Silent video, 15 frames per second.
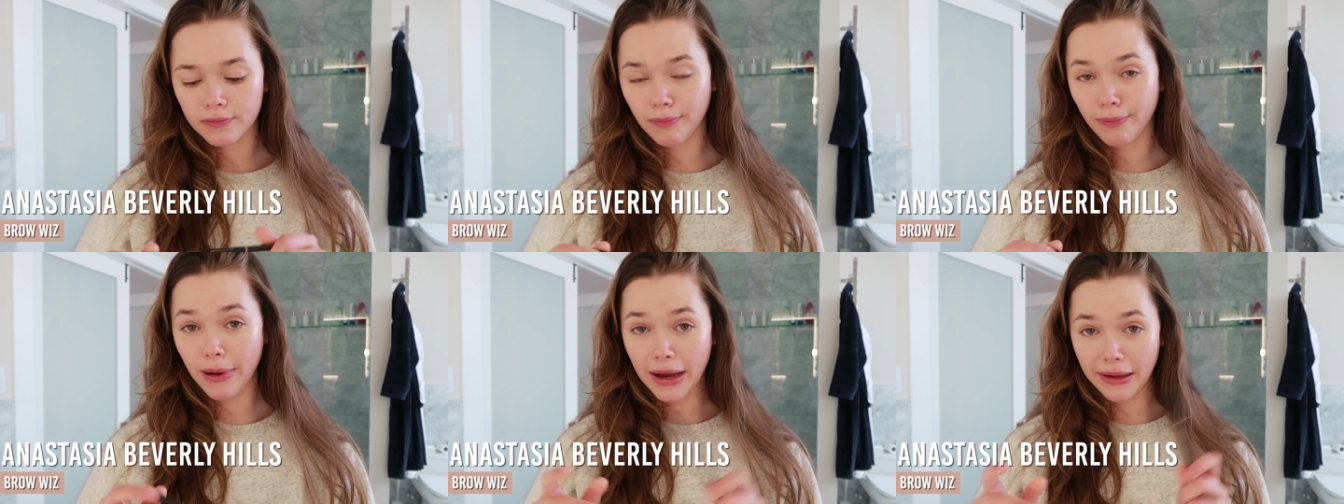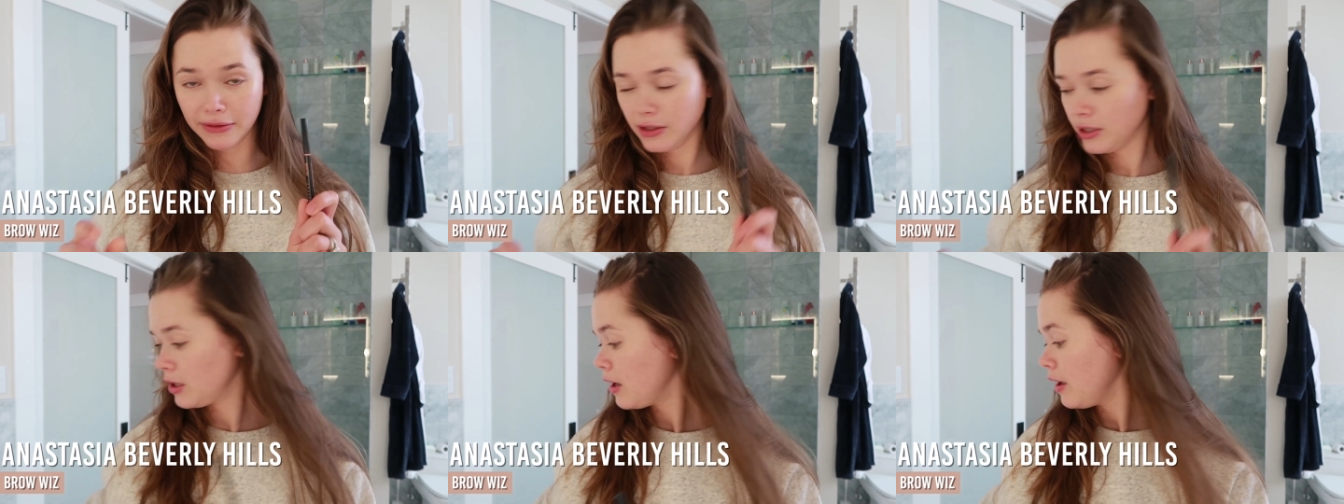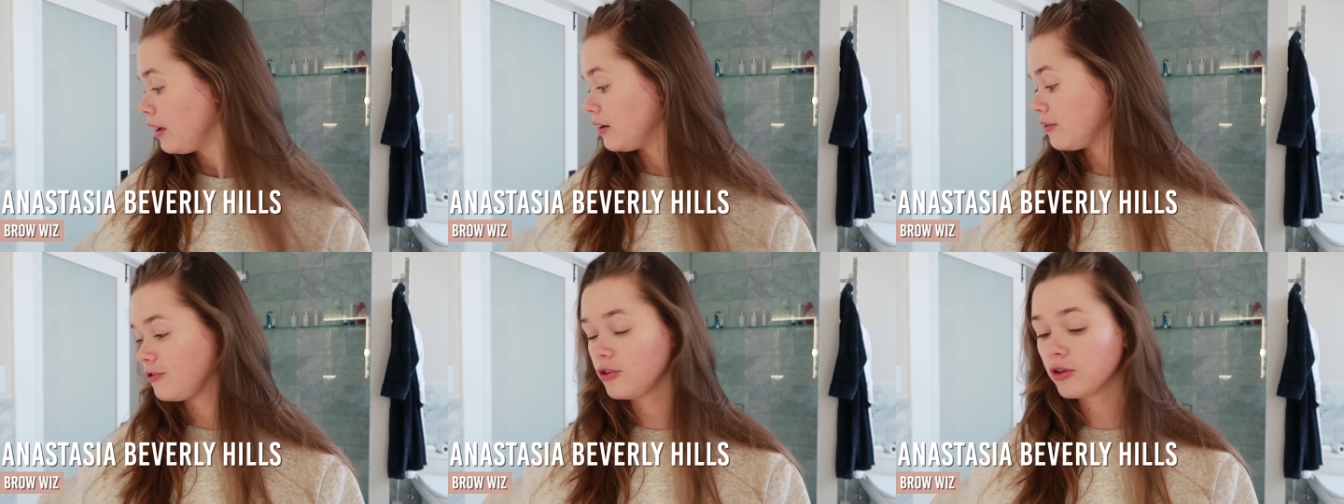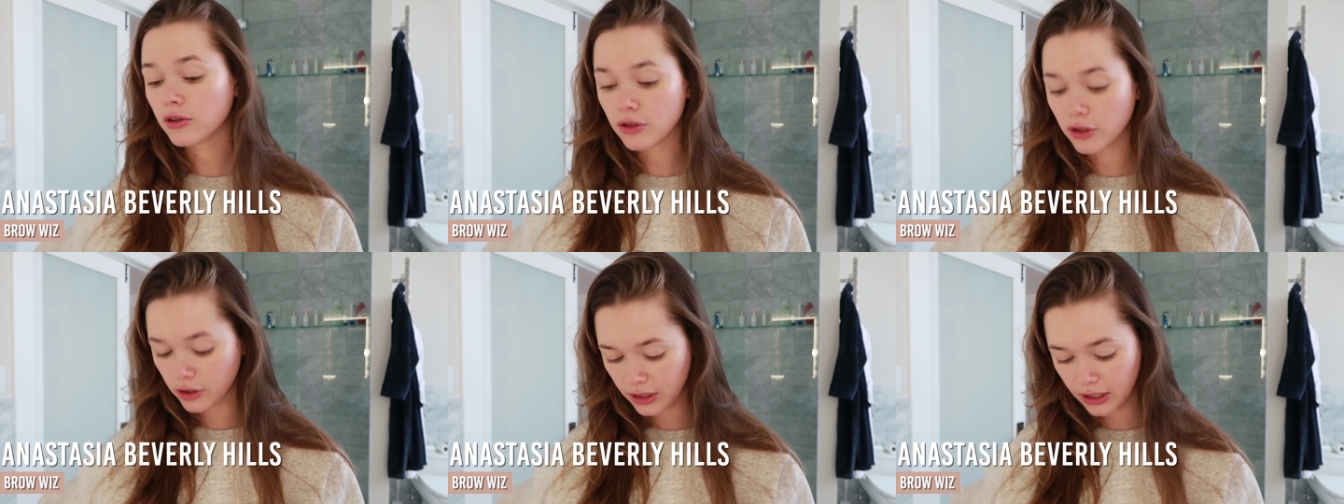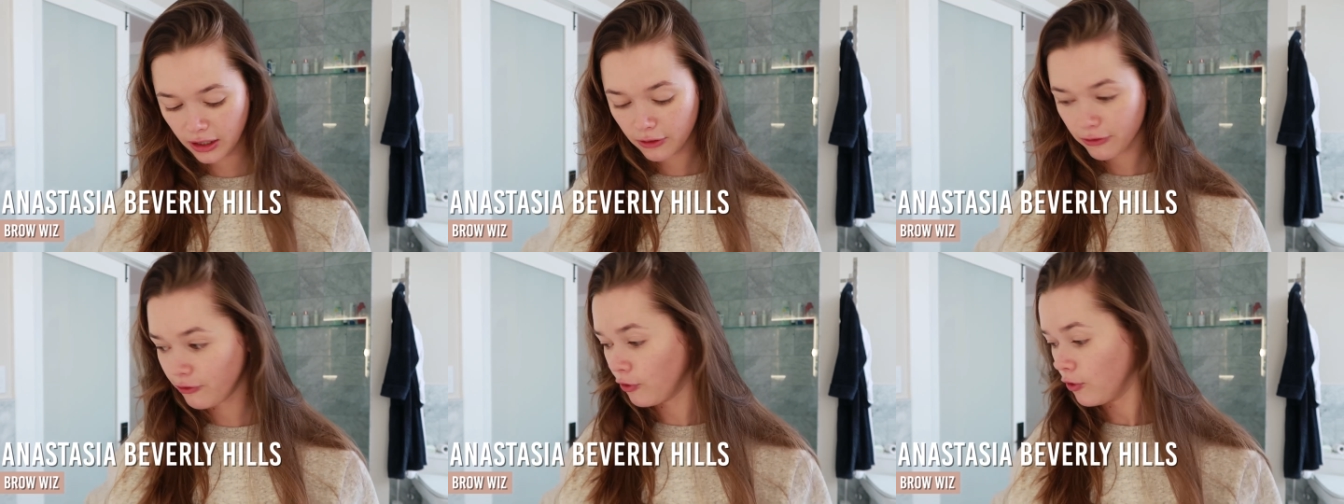but if you're
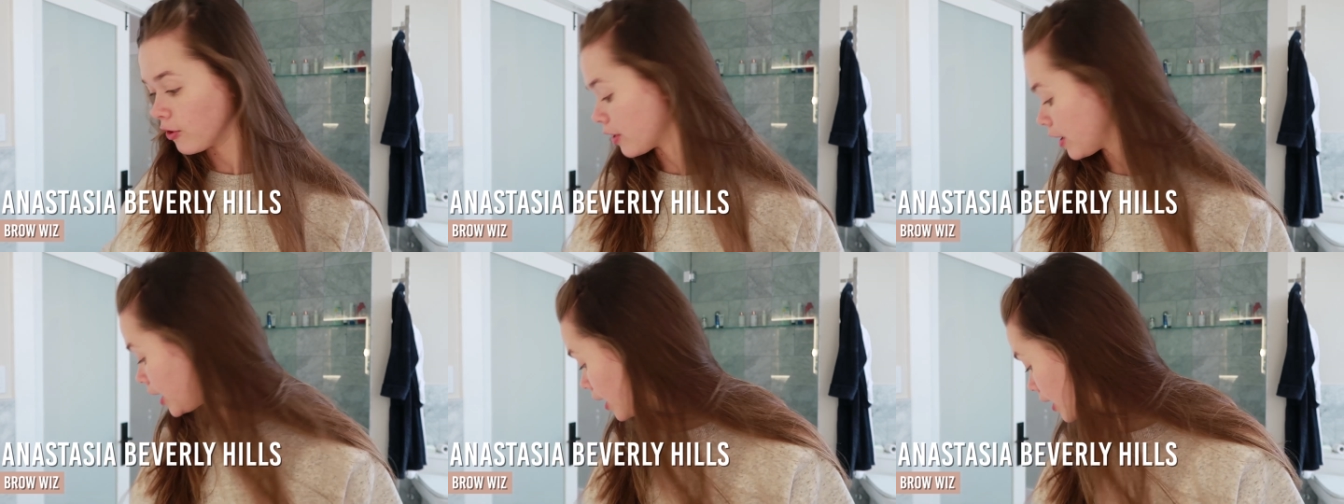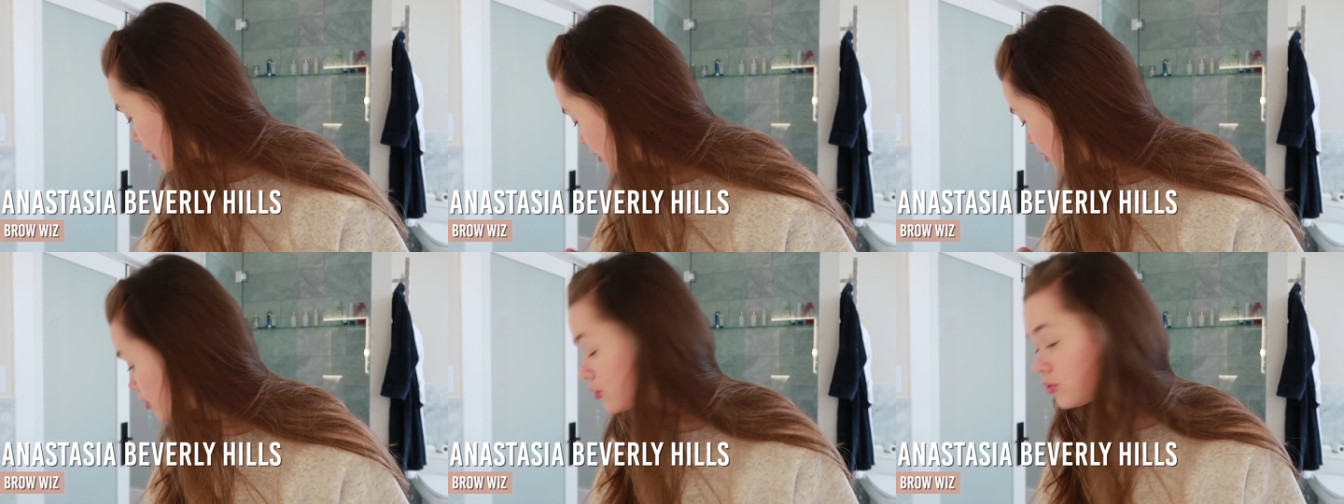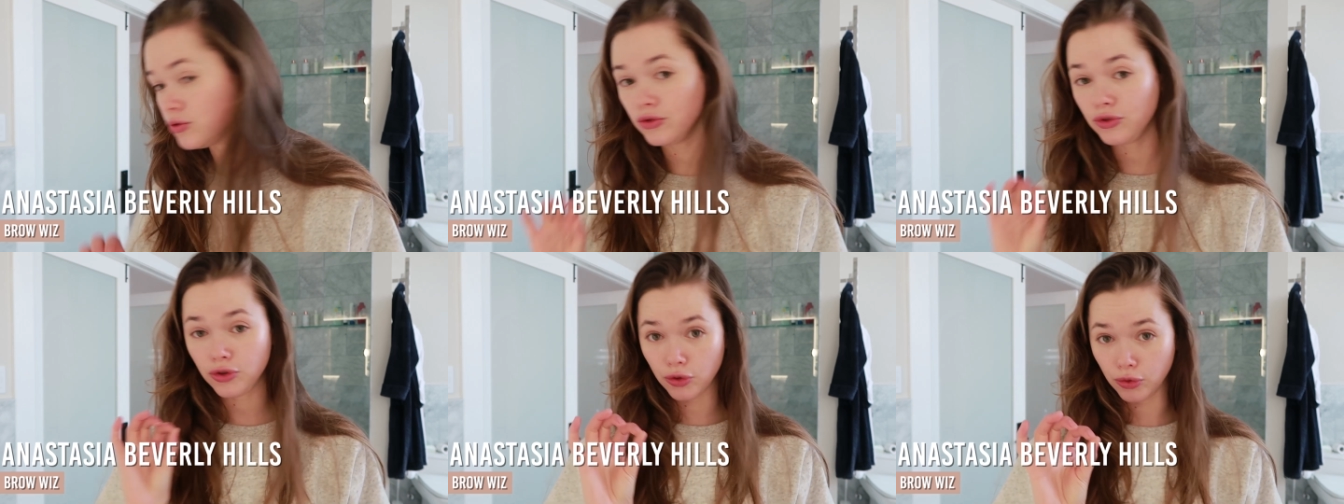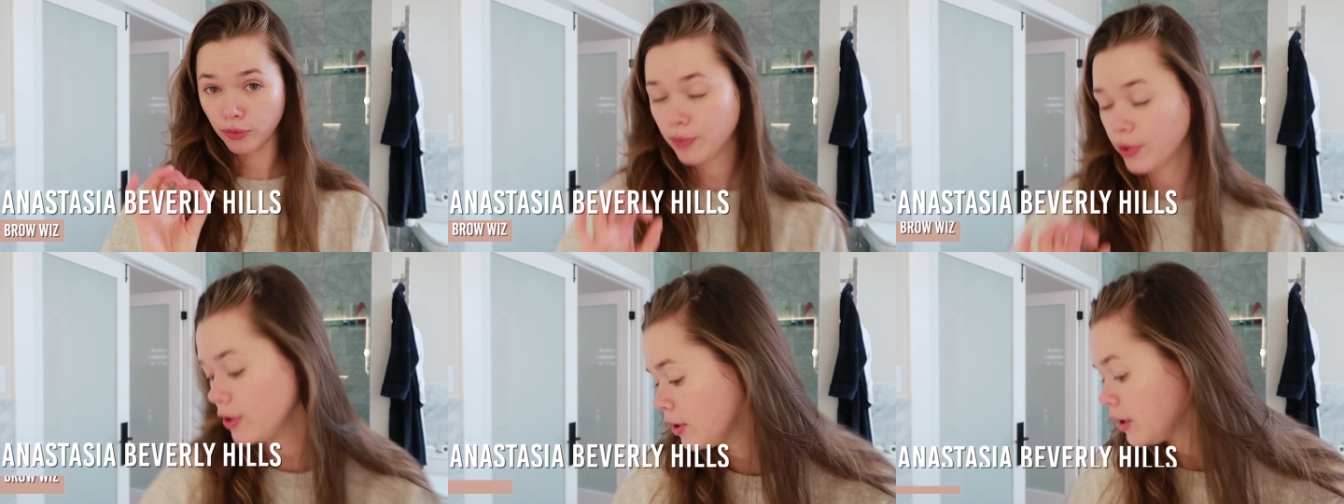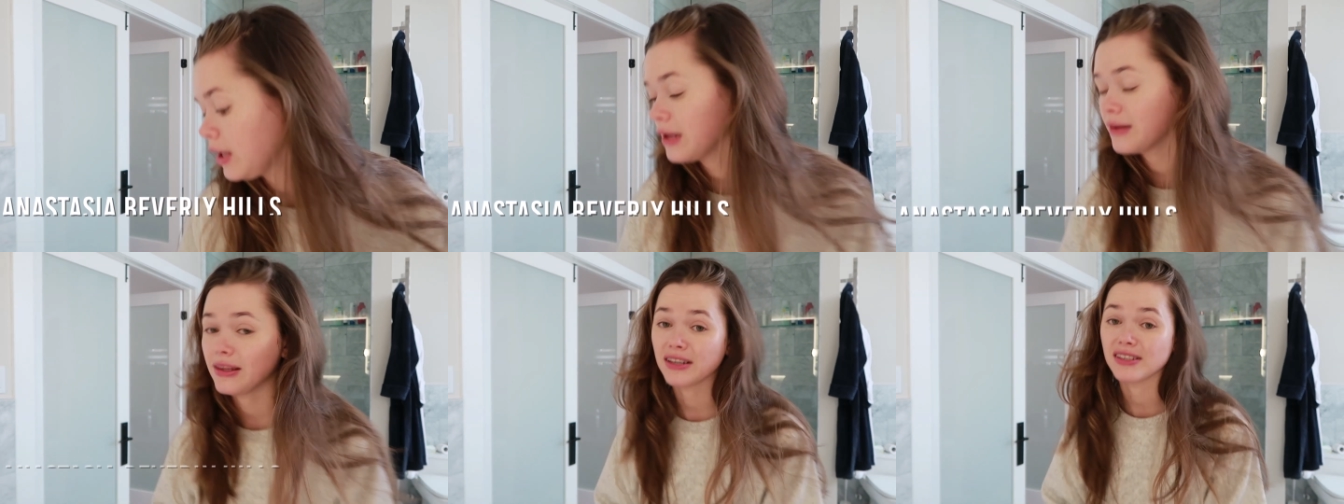looking for a little dupe
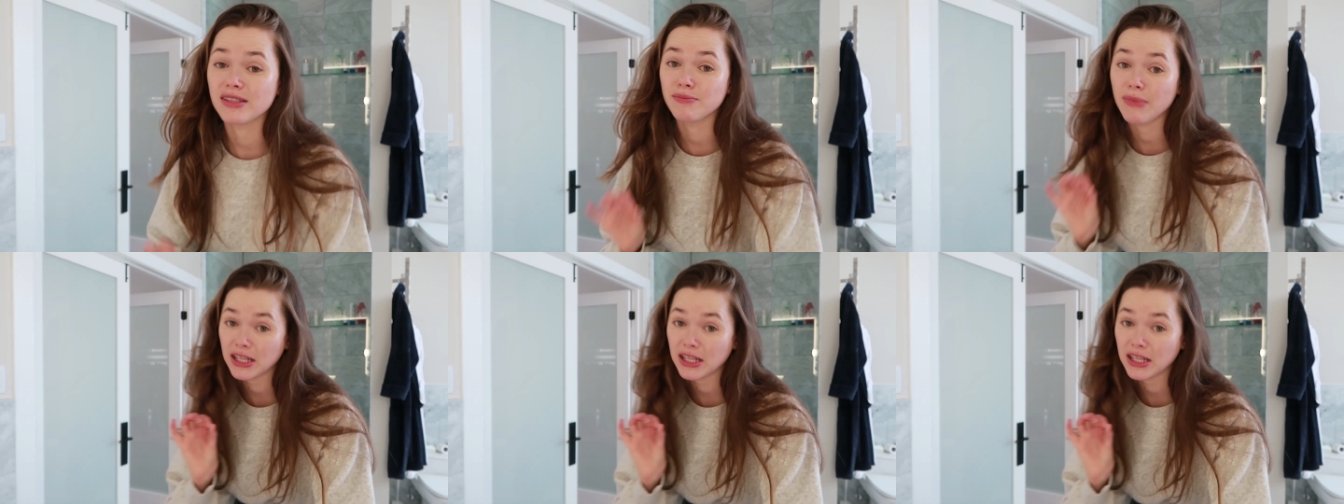that is